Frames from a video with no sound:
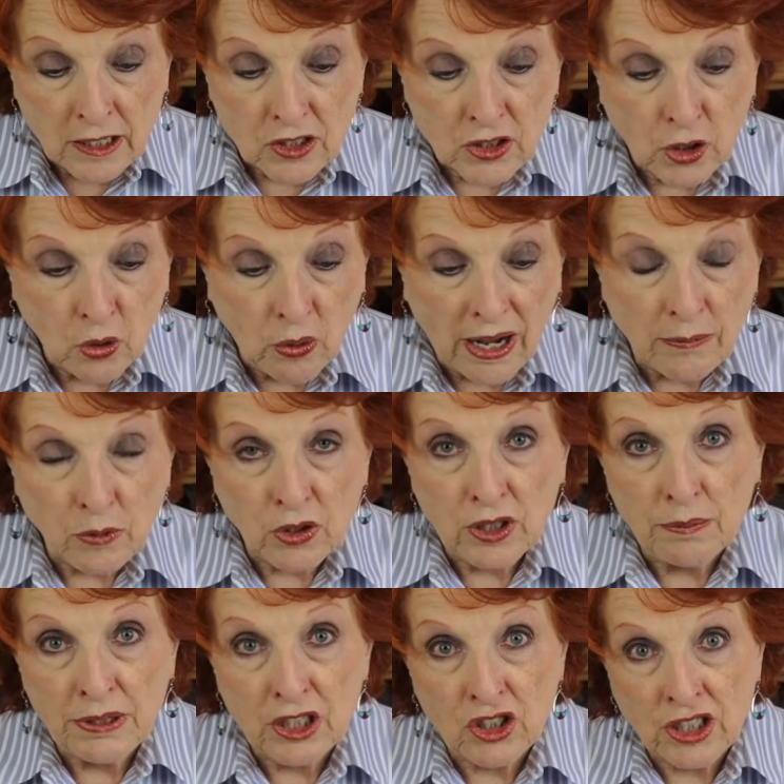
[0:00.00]
So I'm going
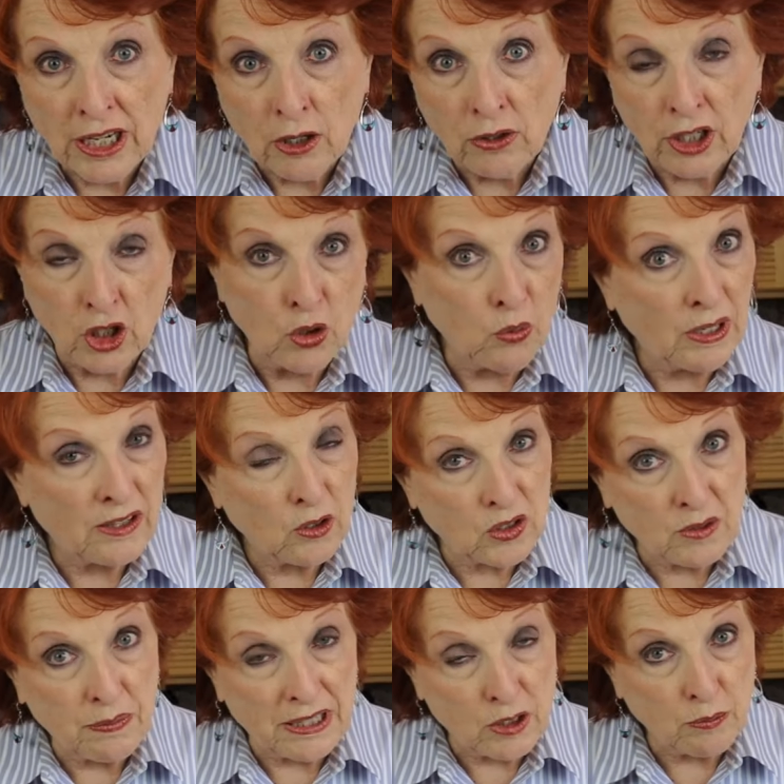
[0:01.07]
to be sharing you what
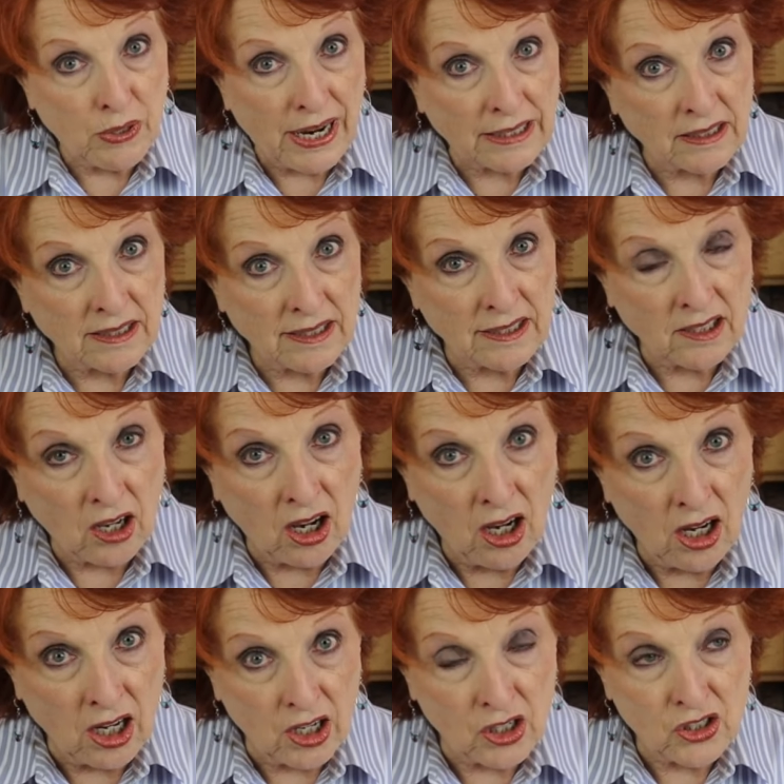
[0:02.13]
those best practices
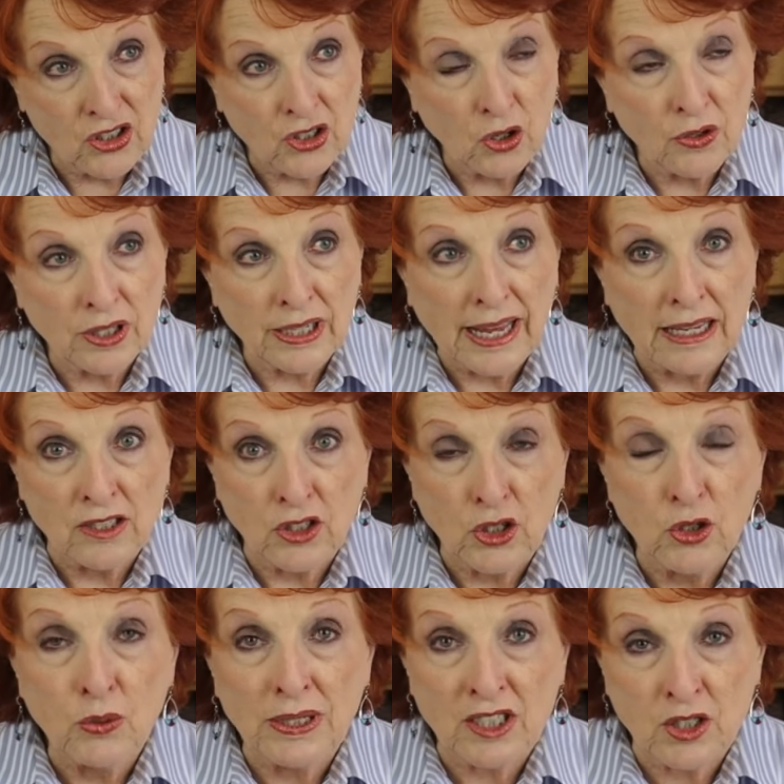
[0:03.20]
are so that as
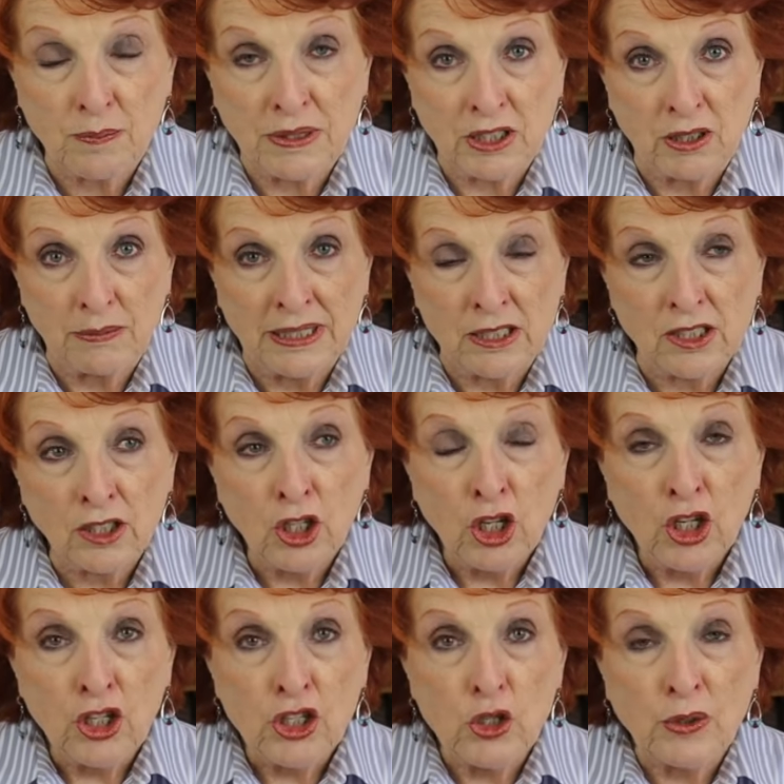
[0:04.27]
you experiment,
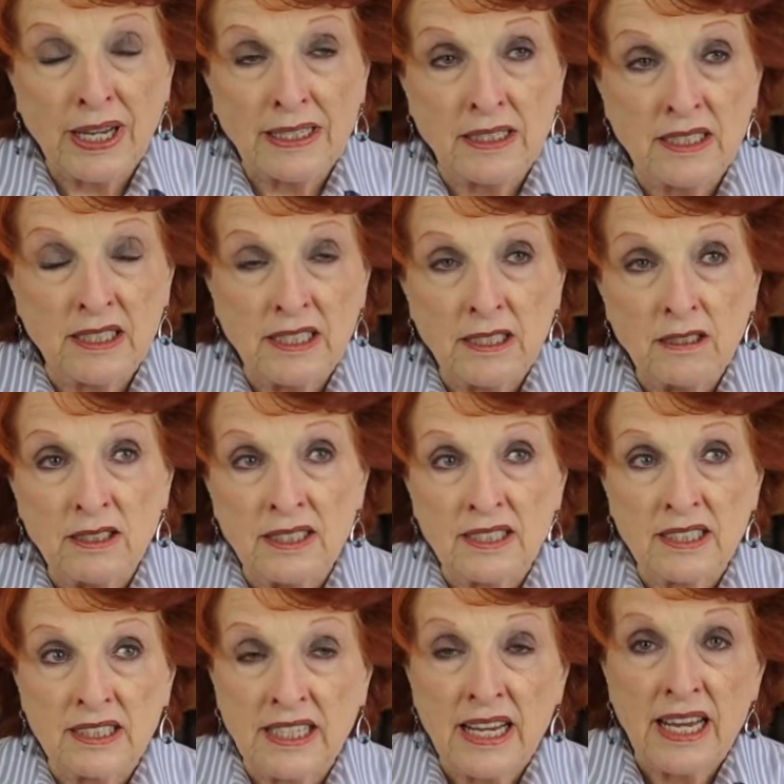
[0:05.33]
you can still
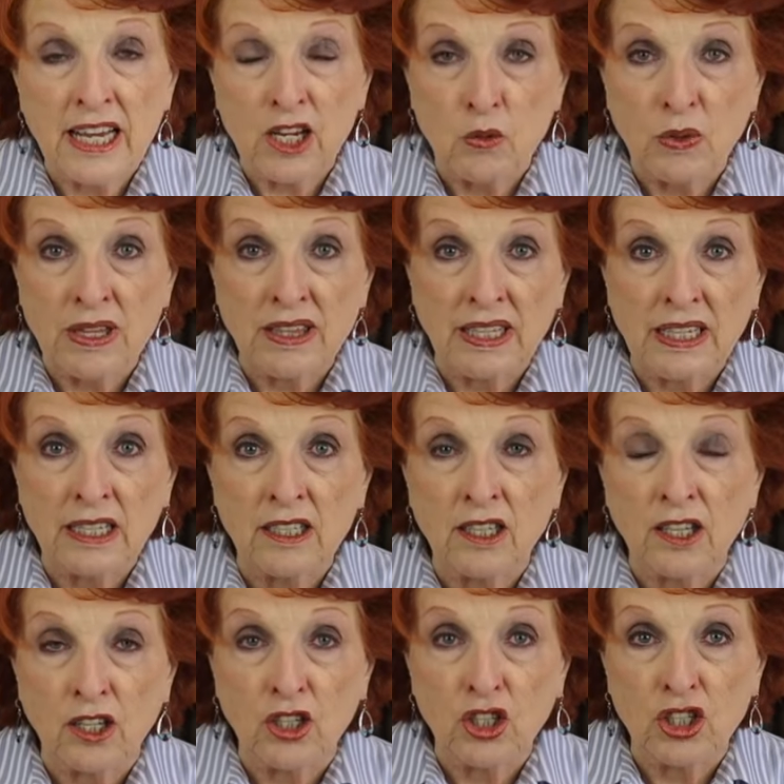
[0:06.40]
stay
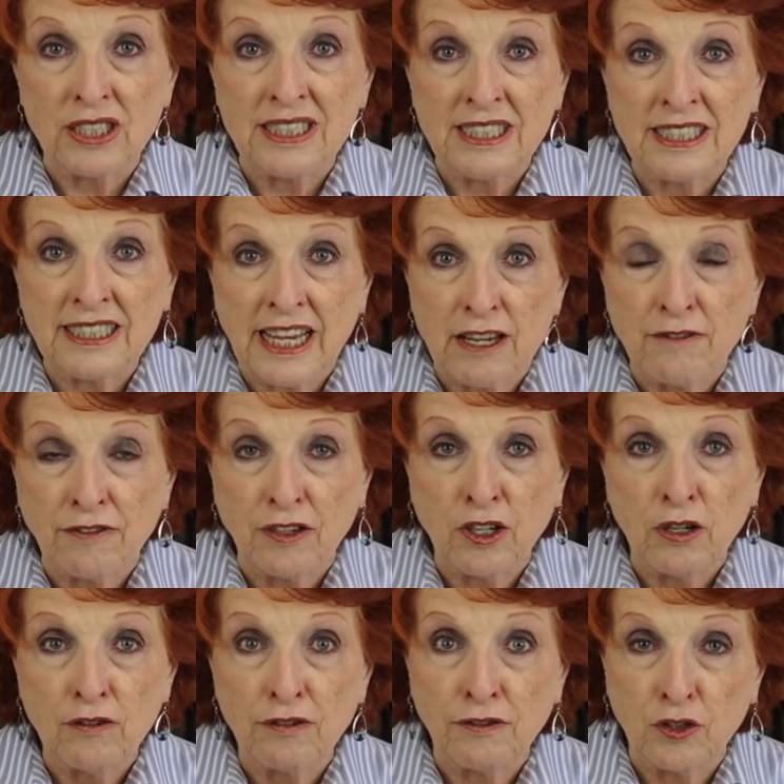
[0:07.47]
within the good safe
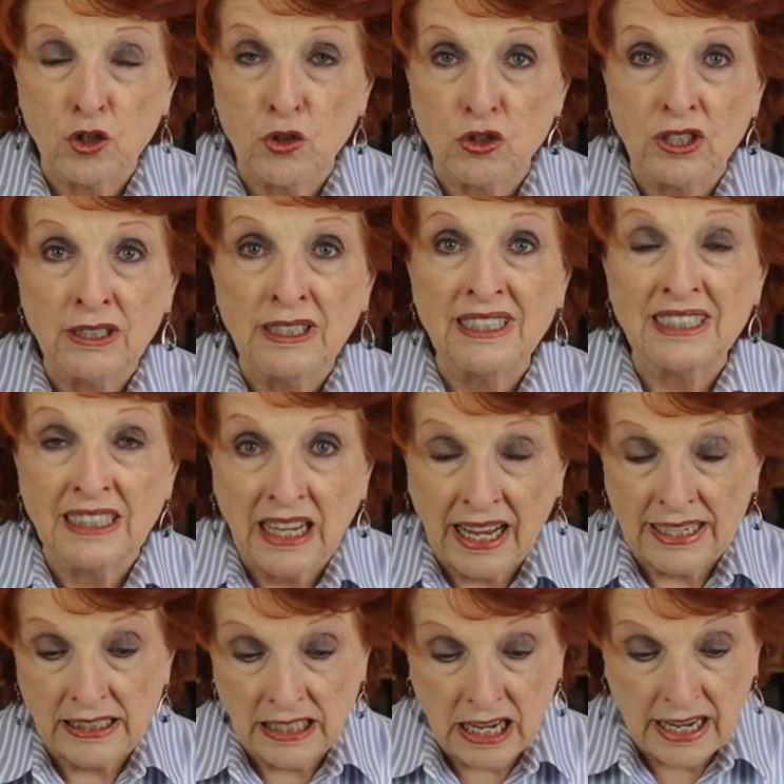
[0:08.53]
food
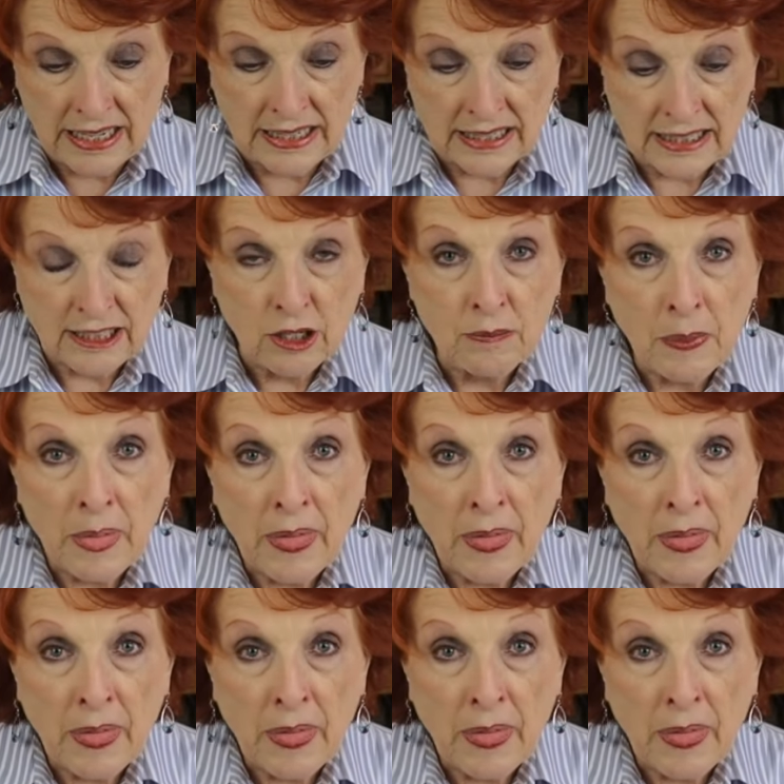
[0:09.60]
guidelines.